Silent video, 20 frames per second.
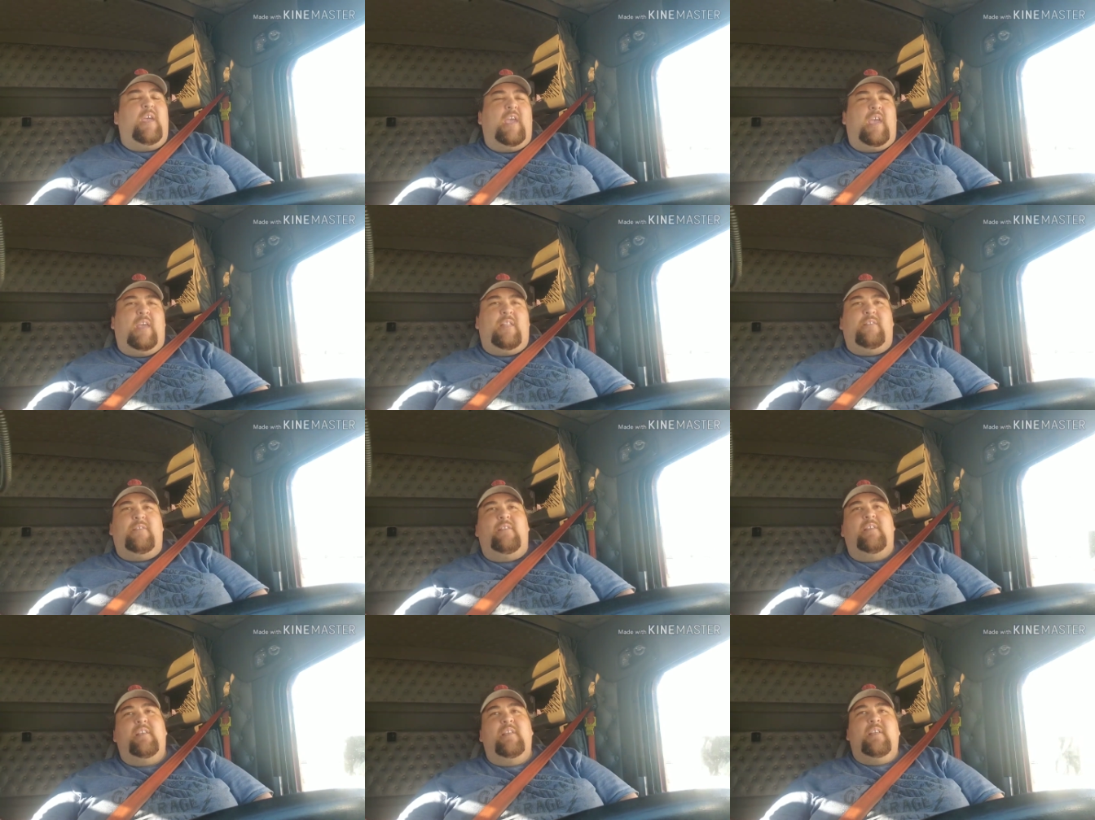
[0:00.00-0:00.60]

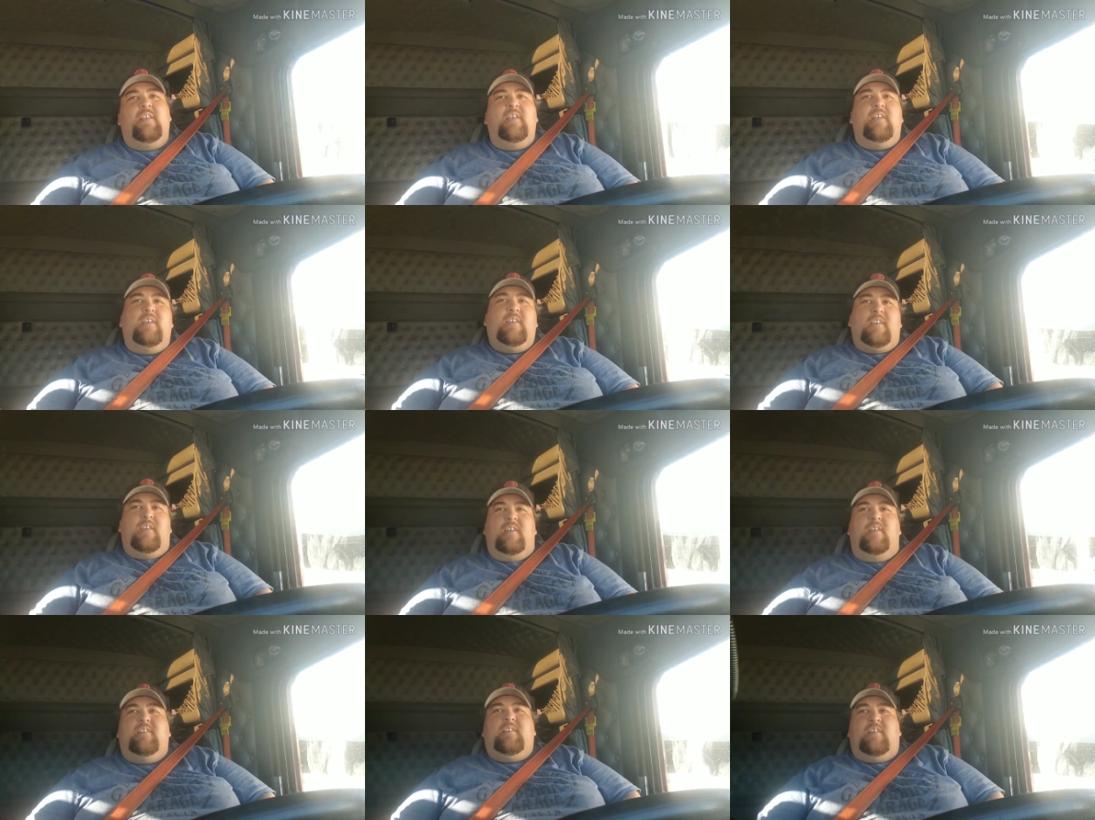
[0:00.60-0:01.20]
And
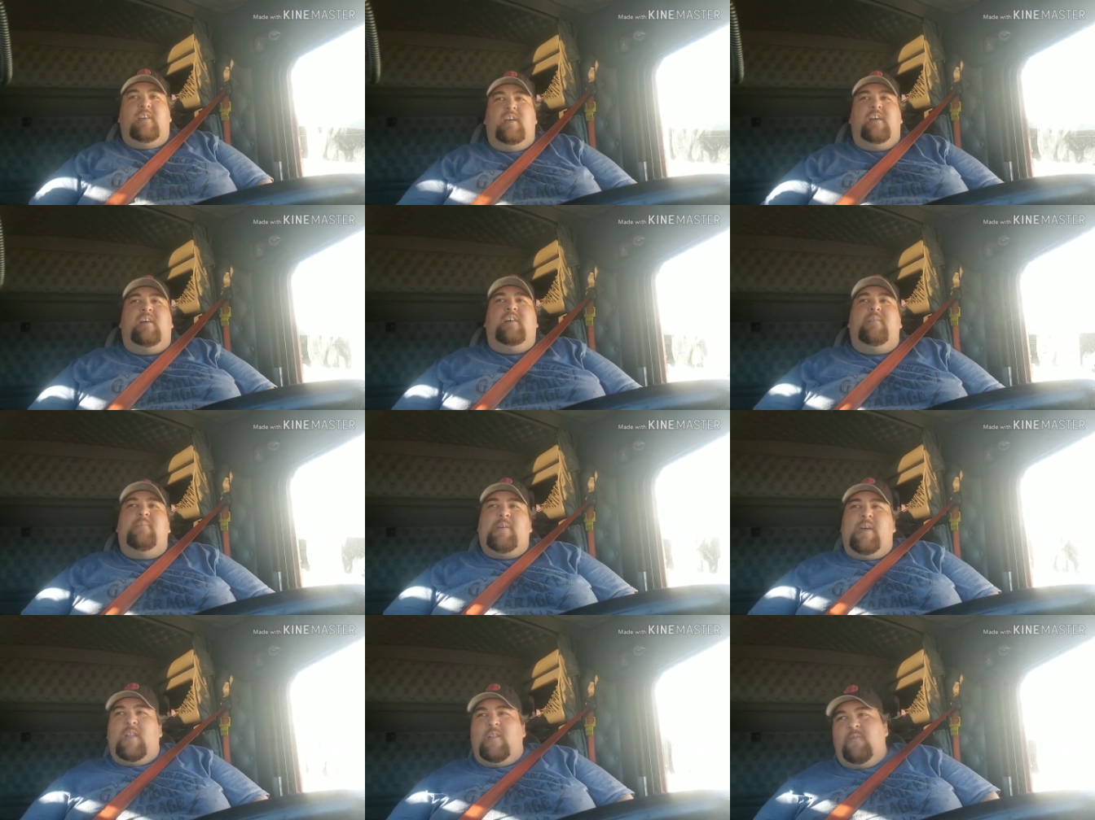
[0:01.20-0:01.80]

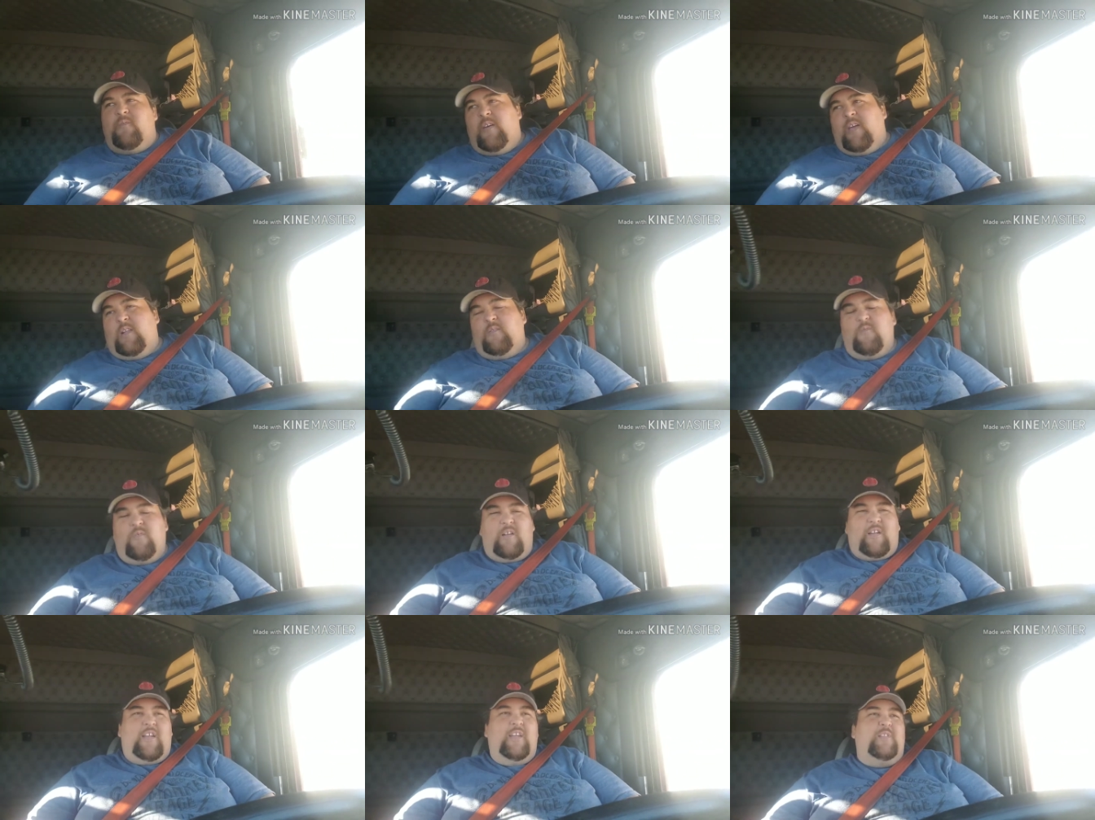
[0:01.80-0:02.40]
matter of fact,
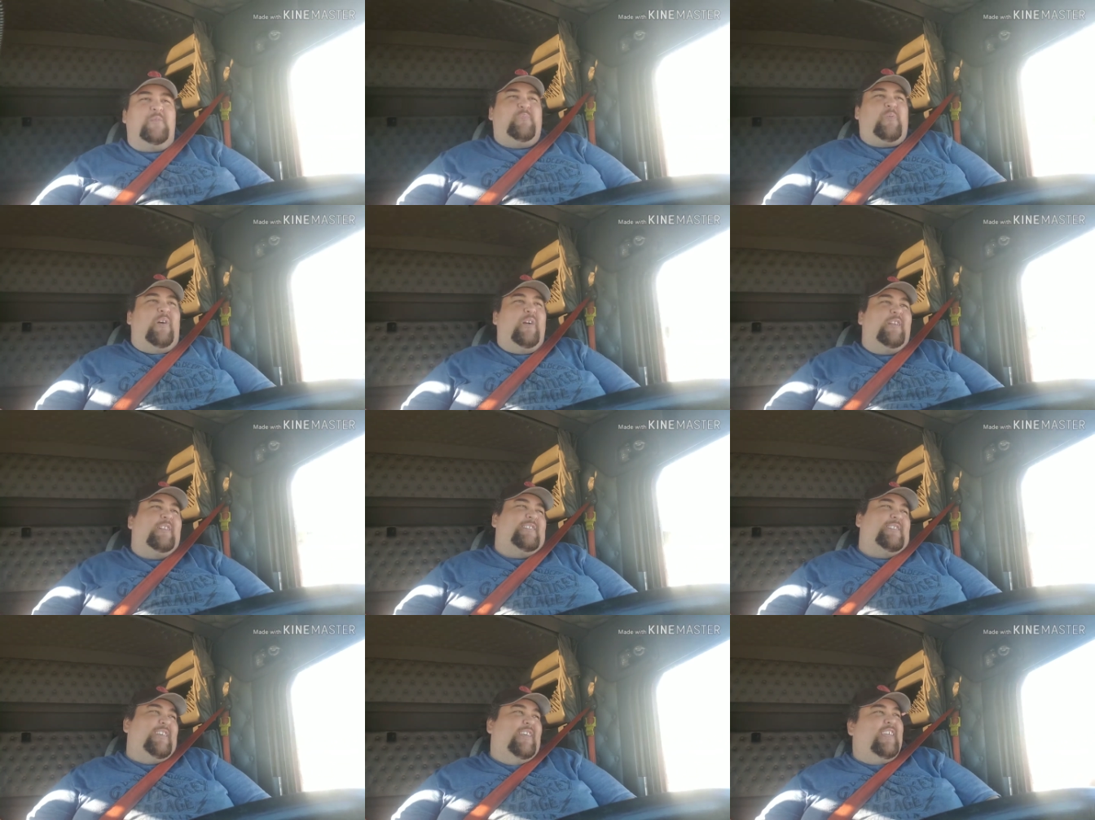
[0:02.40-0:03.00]
where it's
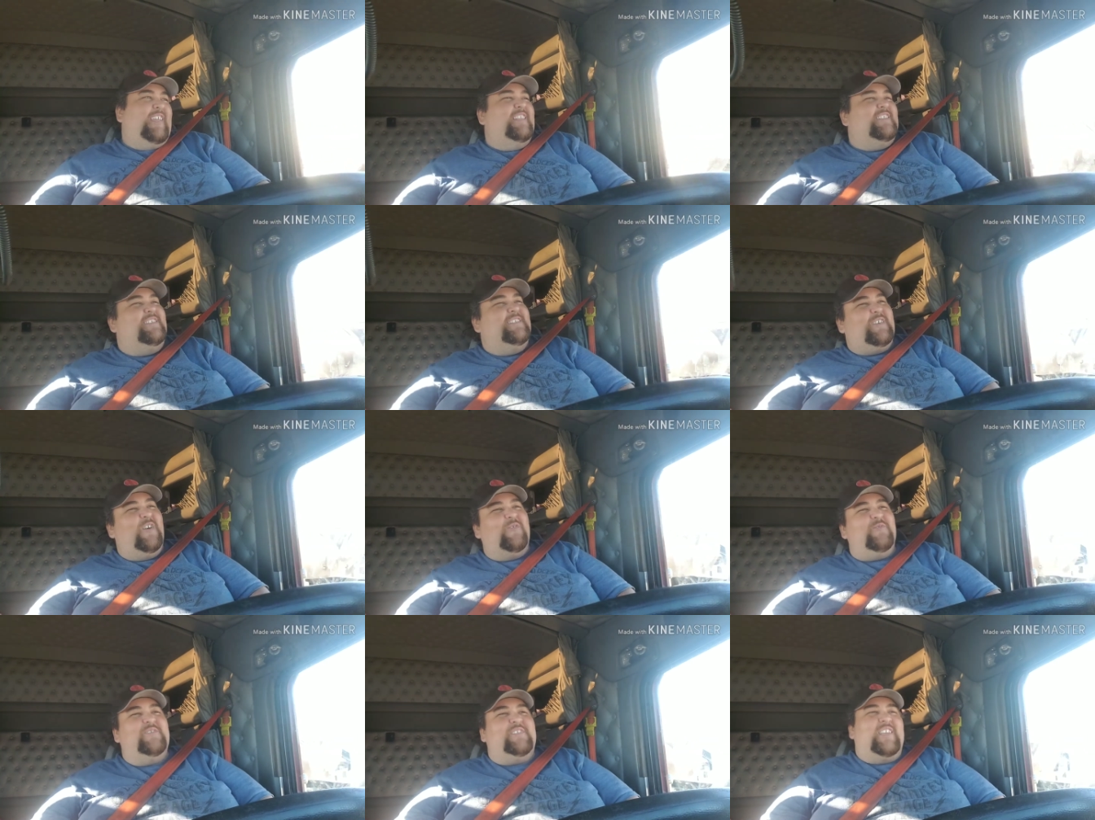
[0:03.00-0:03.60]
parked, it's
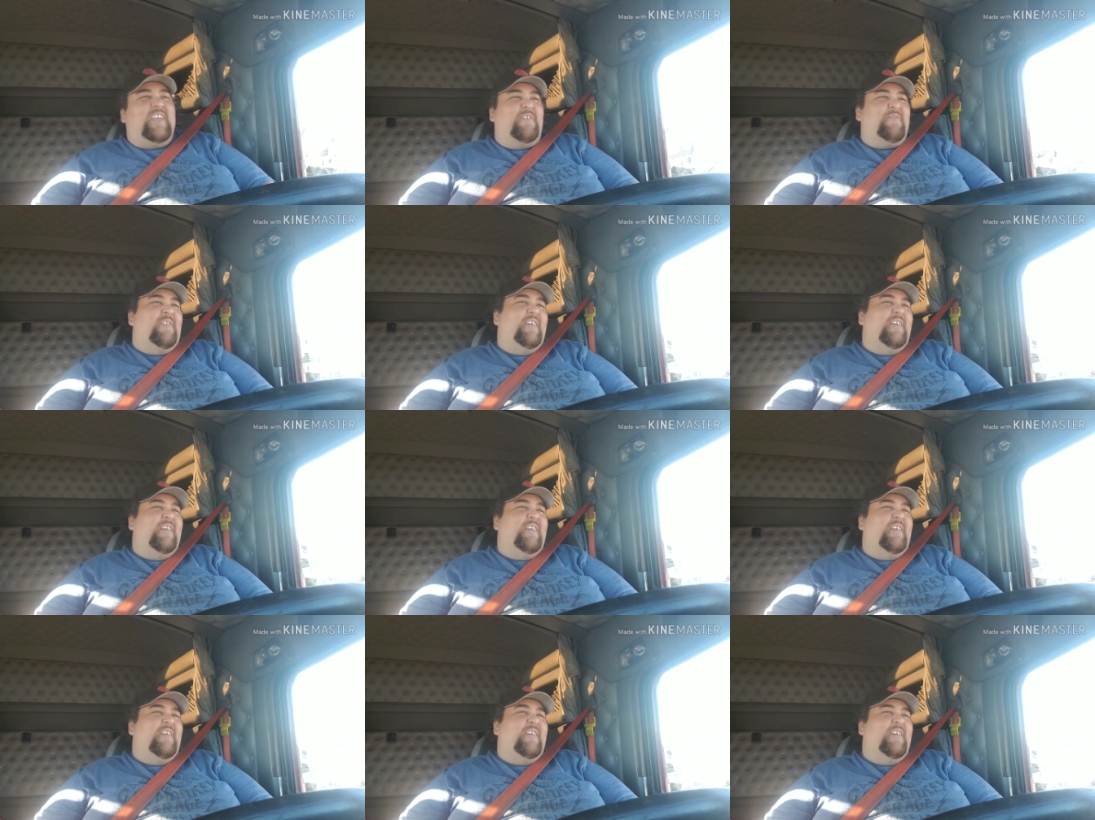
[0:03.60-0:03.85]
so safe.